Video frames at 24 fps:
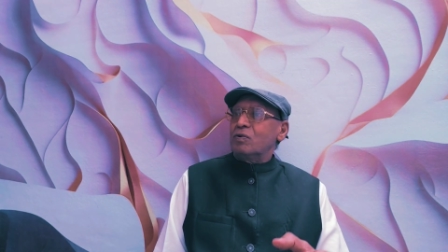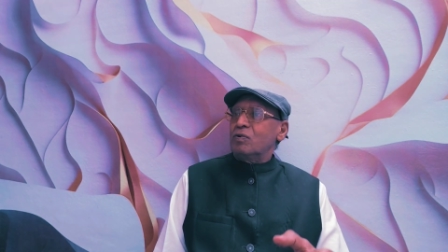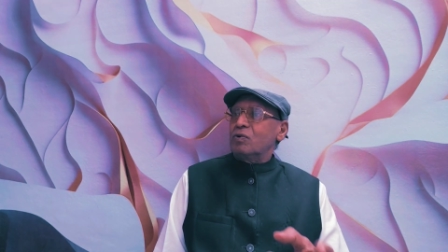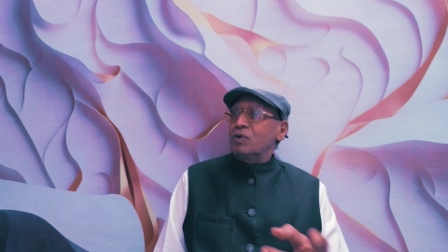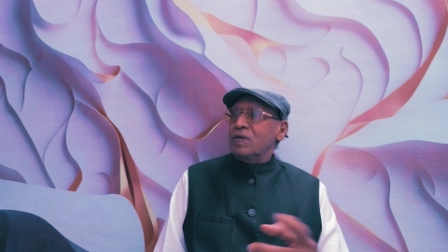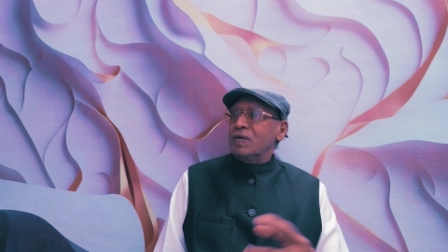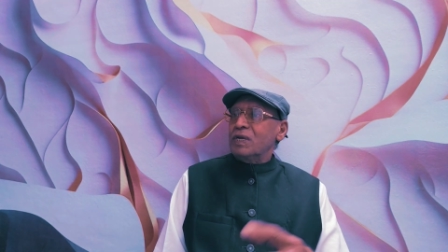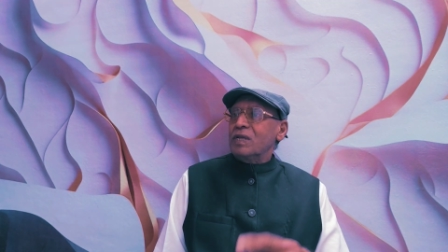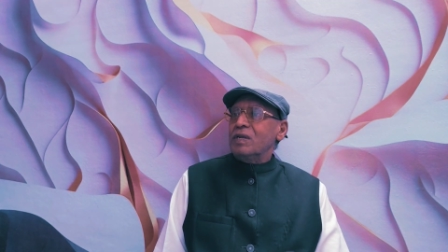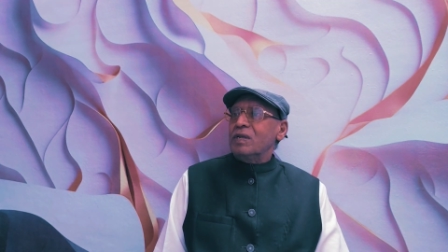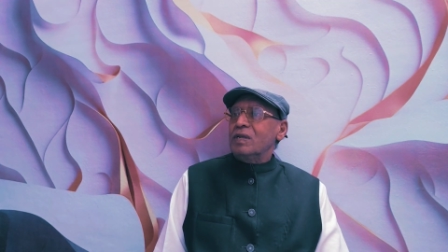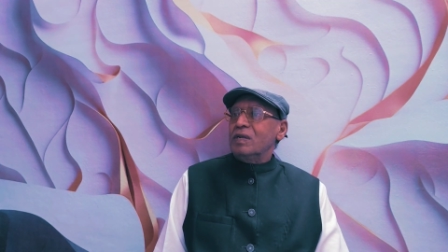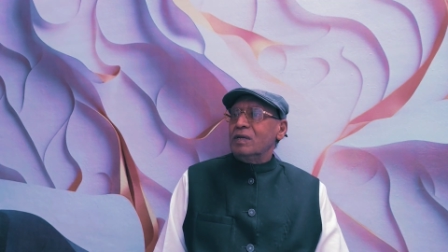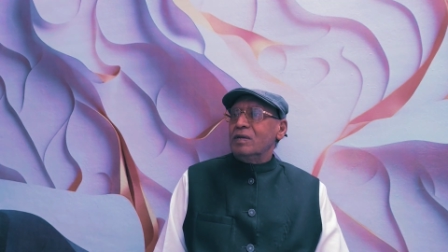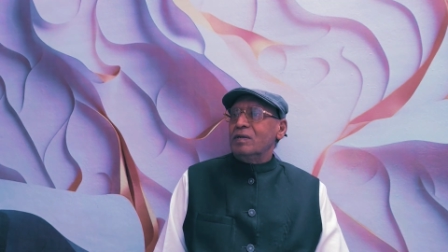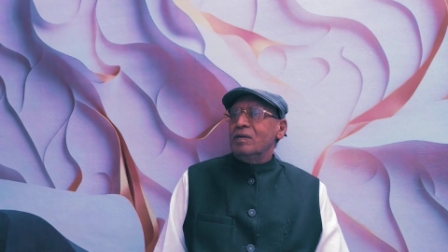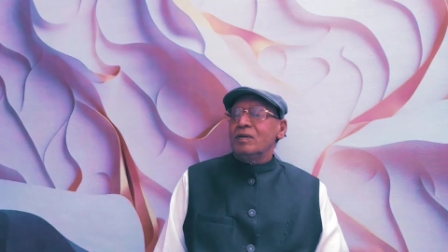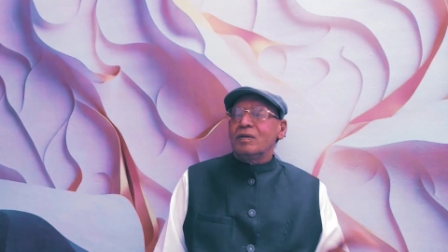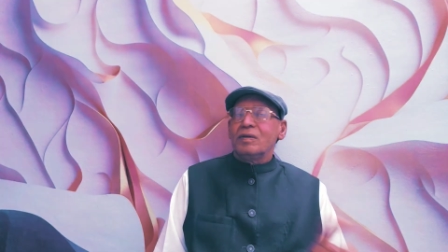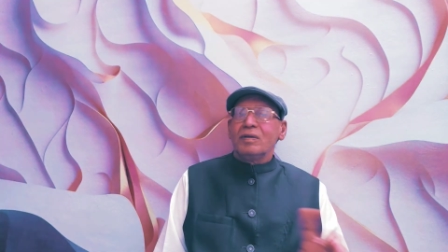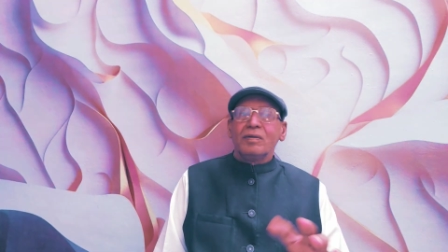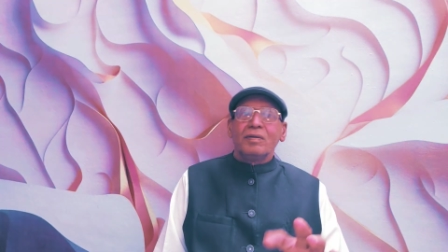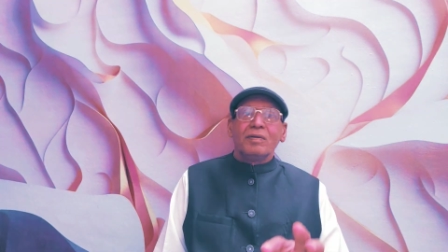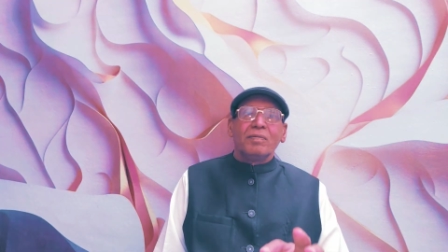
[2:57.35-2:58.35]

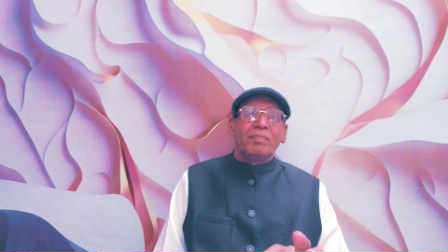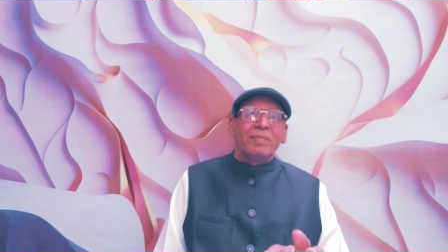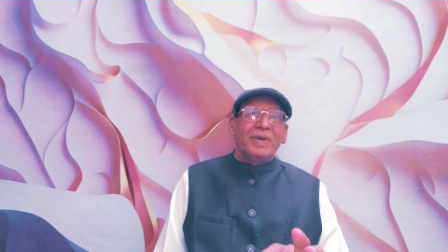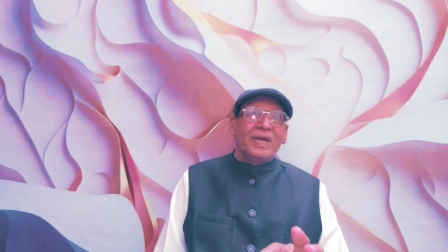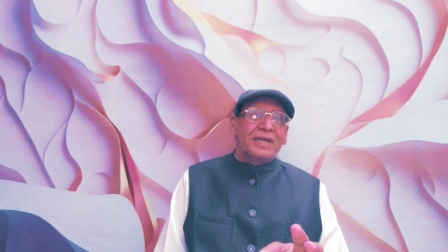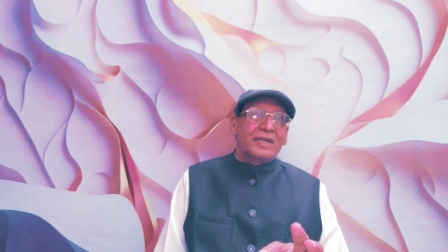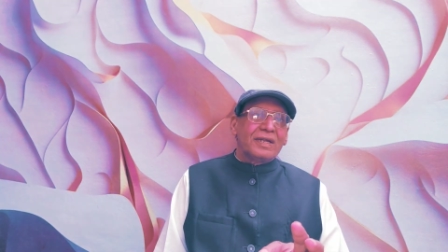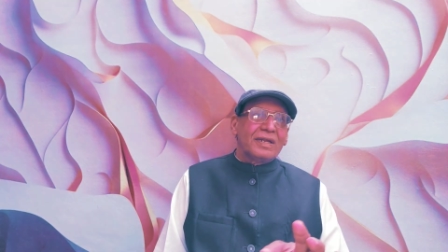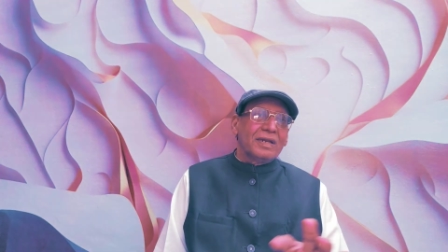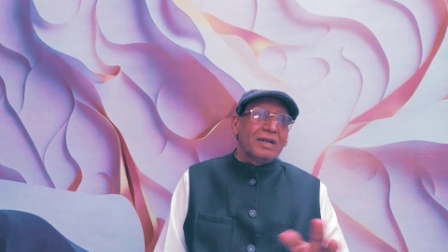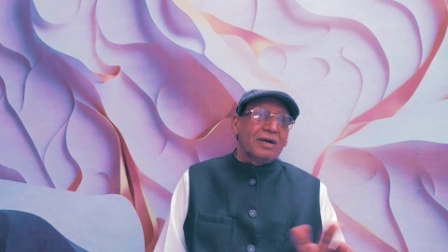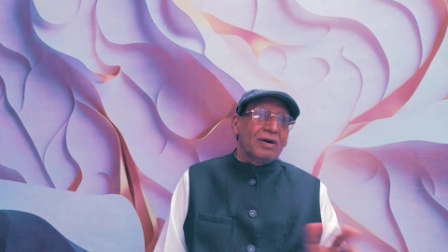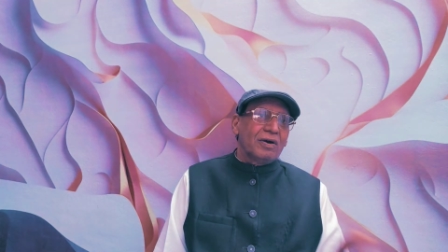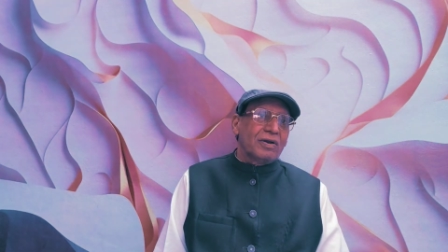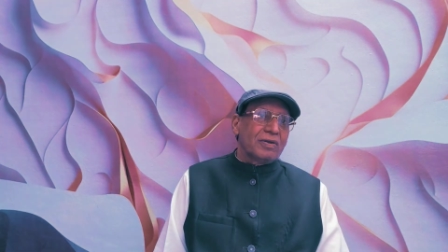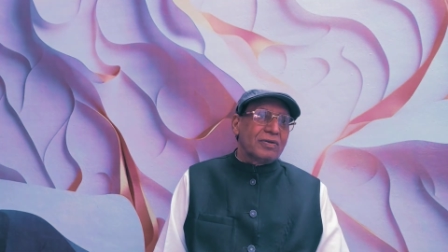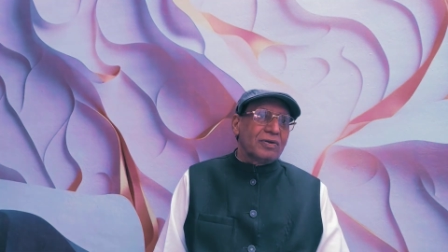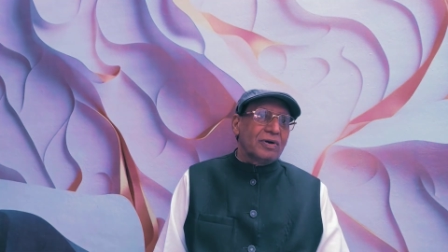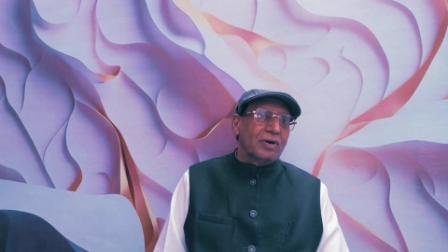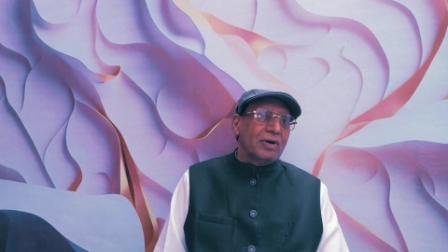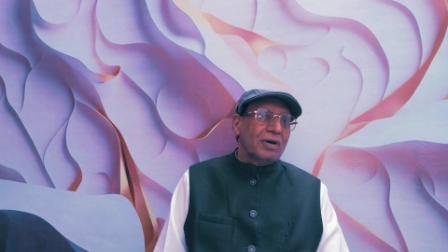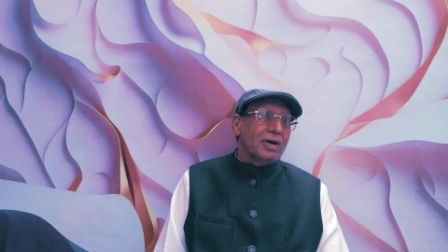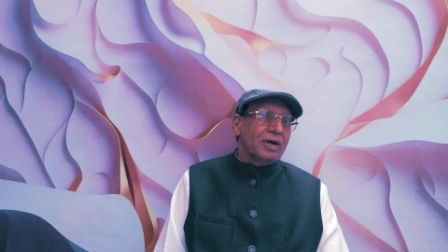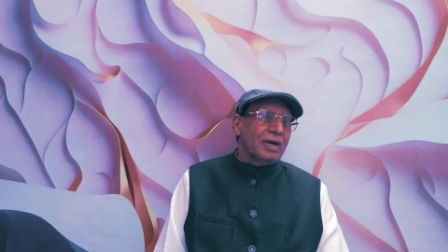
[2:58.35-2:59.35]
routine battle or
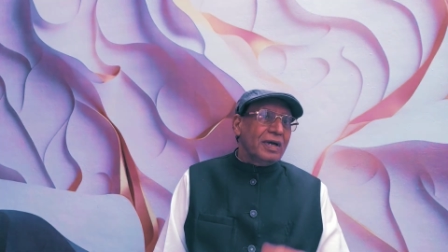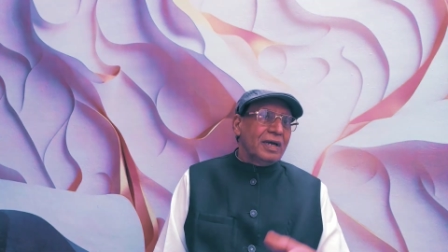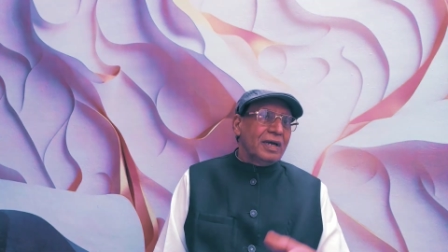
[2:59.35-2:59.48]
the